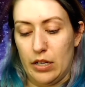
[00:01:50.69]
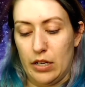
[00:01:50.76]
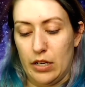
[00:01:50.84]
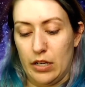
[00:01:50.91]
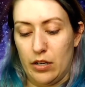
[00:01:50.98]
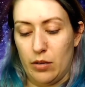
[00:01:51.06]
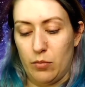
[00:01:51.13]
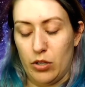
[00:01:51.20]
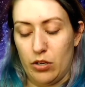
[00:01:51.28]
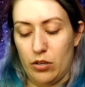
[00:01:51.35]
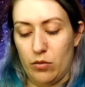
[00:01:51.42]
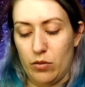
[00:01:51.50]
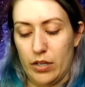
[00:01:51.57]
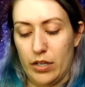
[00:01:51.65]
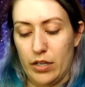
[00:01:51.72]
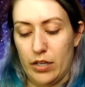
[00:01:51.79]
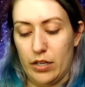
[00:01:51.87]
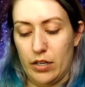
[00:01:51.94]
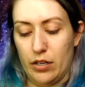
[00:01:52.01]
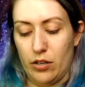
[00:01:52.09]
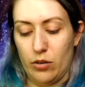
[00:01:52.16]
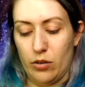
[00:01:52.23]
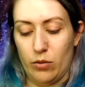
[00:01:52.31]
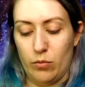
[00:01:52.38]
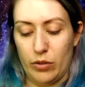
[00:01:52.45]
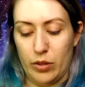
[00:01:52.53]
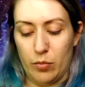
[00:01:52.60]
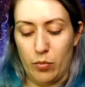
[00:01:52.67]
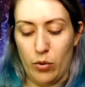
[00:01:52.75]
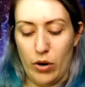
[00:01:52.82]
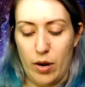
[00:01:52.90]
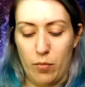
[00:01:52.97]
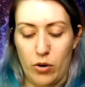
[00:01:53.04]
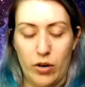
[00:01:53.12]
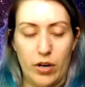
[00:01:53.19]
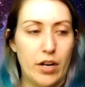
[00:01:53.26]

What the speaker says: and I'm gonna go ahead and go in with the primer.